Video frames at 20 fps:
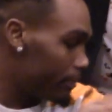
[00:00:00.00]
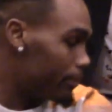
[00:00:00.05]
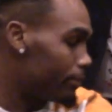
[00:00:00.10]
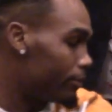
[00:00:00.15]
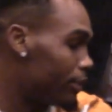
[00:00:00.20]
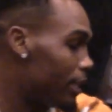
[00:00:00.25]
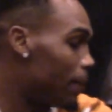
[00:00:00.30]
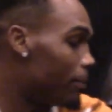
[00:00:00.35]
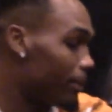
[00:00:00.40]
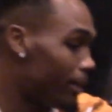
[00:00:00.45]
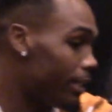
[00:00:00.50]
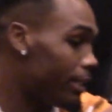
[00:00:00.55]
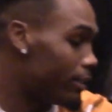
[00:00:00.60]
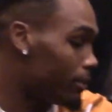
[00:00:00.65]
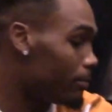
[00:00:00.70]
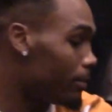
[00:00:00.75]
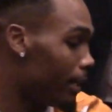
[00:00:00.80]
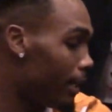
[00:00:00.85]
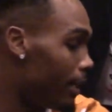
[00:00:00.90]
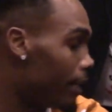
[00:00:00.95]
Japanese
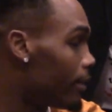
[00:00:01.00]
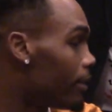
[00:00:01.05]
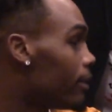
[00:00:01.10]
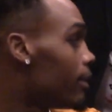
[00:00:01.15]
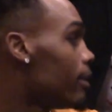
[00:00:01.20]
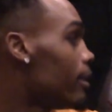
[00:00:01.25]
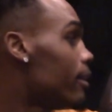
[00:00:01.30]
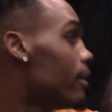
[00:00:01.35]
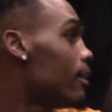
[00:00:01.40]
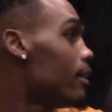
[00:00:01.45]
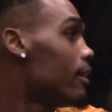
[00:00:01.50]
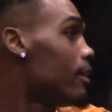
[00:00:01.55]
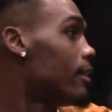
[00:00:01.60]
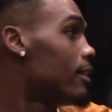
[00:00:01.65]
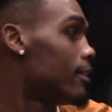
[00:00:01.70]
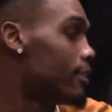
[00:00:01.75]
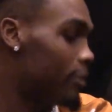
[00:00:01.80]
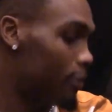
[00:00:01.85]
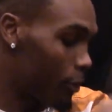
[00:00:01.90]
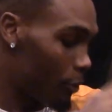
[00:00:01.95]
man.
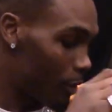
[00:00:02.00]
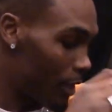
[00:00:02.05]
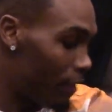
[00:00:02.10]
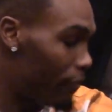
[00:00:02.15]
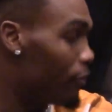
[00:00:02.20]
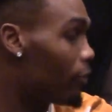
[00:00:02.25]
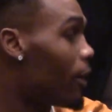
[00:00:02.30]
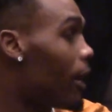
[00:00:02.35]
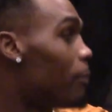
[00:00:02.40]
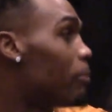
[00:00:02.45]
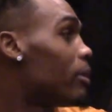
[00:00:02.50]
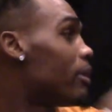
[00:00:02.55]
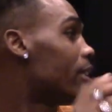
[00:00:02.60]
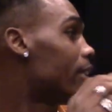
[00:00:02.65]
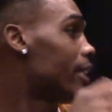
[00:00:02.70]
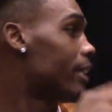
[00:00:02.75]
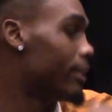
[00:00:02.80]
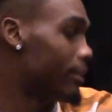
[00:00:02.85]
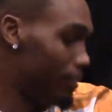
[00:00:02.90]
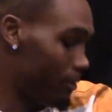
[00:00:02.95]
So that's why I put the
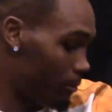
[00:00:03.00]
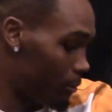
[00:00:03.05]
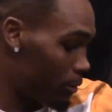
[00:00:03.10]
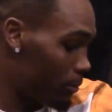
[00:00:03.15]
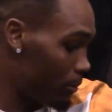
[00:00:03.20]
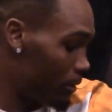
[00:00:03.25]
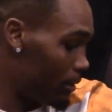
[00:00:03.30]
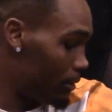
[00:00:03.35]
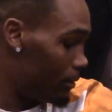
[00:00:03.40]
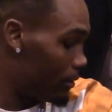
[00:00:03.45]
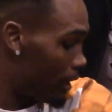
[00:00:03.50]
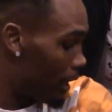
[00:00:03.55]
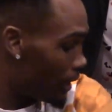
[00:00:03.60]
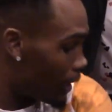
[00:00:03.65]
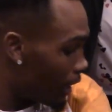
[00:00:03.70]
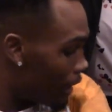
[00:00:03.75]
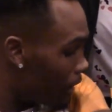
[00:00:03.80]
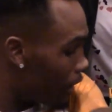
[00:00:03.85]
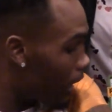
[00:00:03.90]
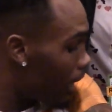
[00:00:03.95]
yen. And I
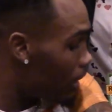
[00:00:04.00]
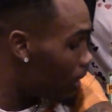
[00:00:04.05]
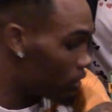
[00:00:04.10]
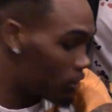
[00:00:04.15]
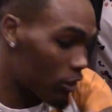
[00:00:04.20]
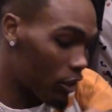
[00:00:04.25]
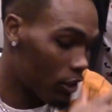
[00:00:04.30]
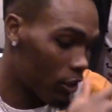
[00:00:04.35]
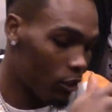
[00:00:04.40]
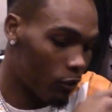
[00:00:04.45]
got lions all